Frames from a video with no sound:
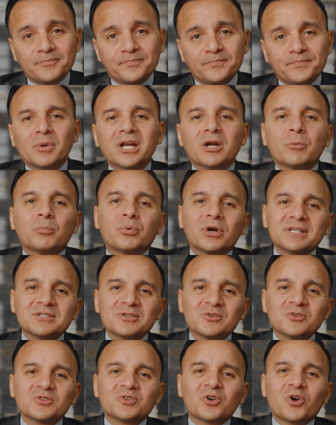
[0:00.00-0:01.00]
But
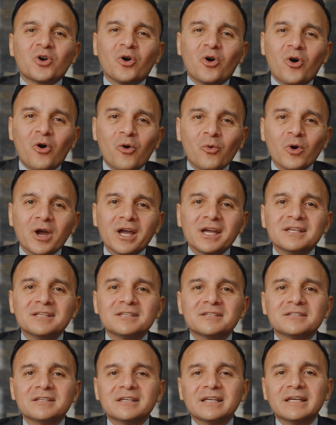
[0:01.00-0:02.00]
appraisals are
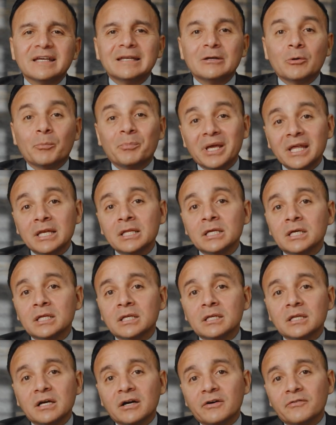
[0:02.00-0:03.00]
always an
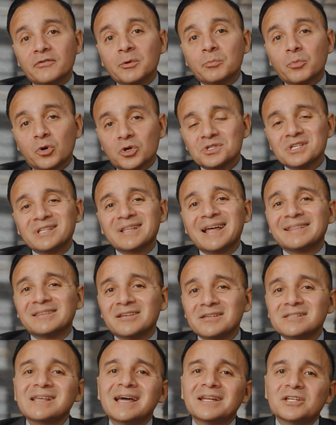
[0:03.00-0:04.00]
opinion of a person that
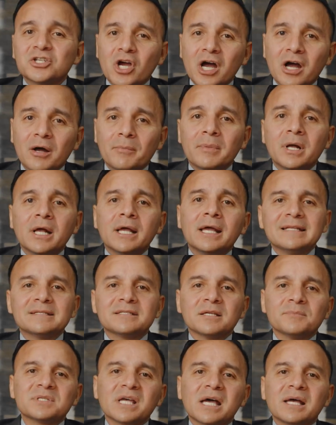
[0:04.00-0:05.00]
does that job. And
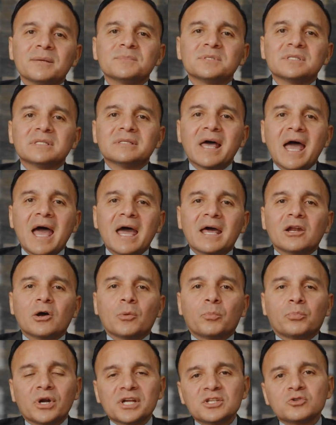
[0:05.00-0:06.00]
sometimes that
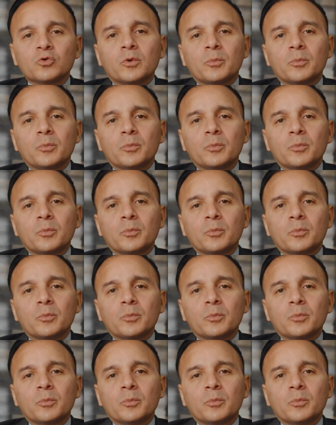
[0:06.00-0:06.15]
appraisal